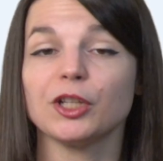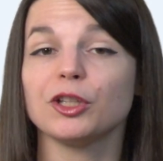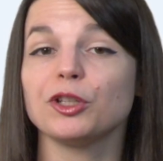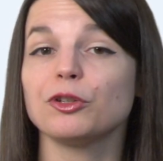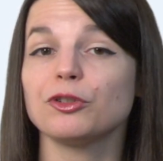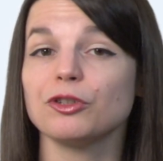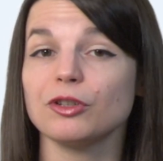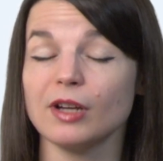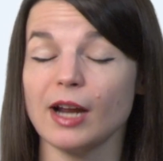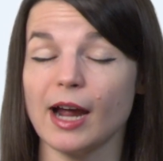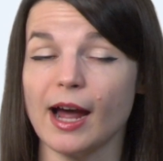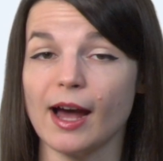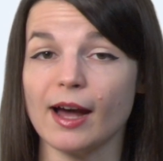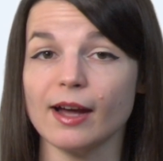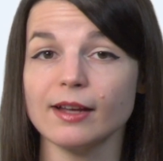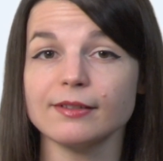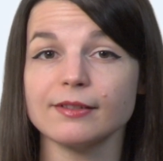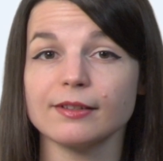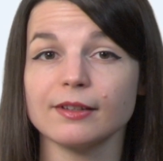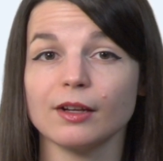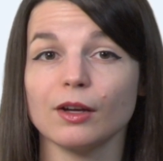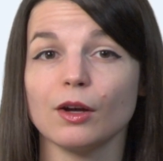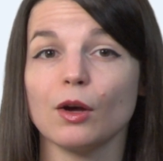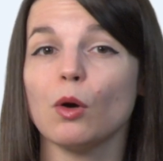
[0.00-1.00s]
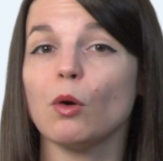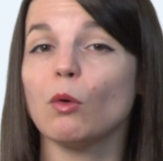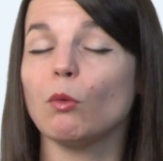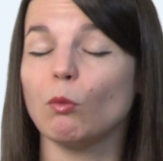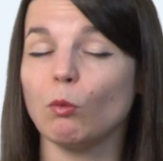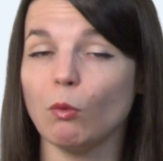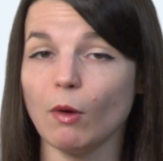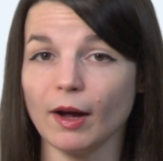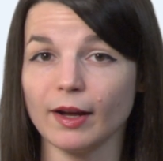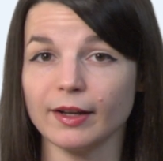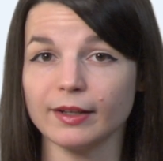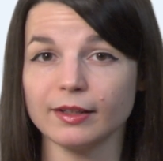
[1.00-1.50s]
You should ask,
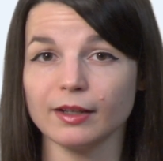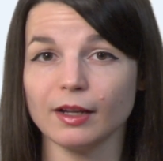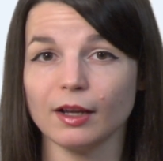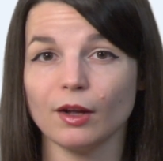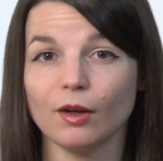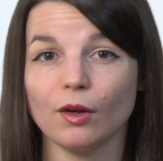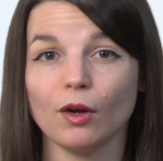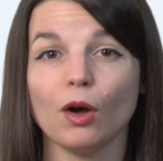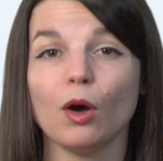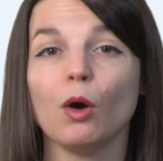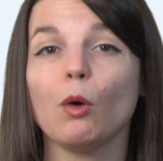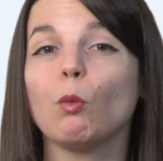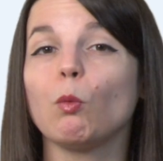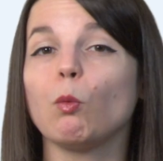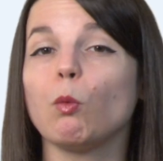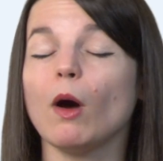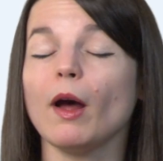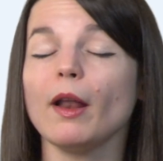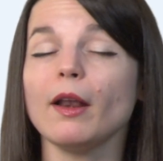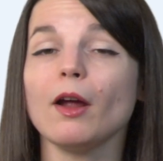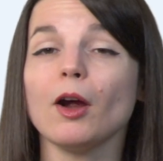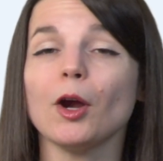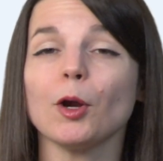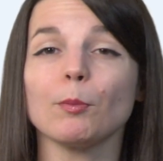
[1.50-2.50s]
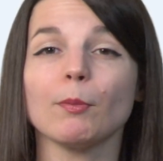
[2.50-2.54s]
1. What